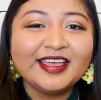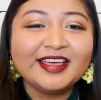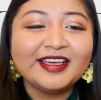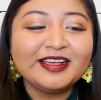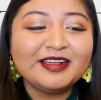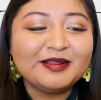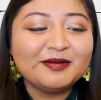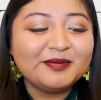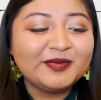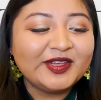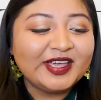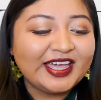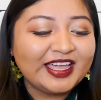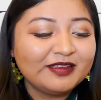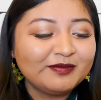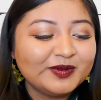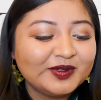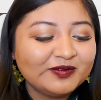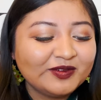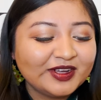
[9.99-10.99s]
um, but
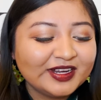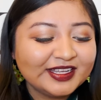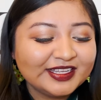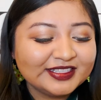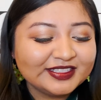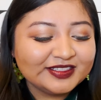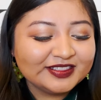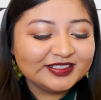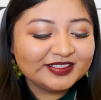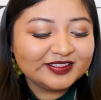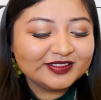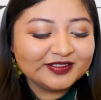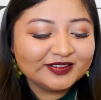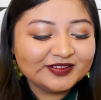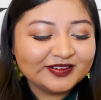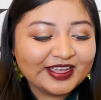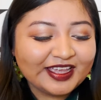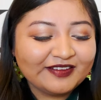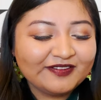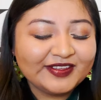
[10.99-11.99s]
I've been wanting to
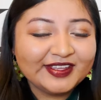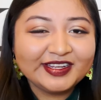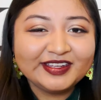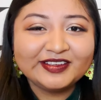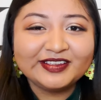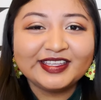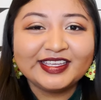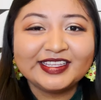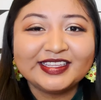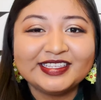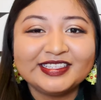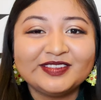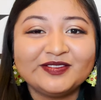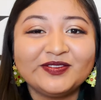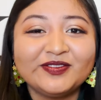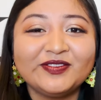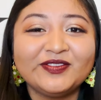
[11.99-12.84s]
do a video like this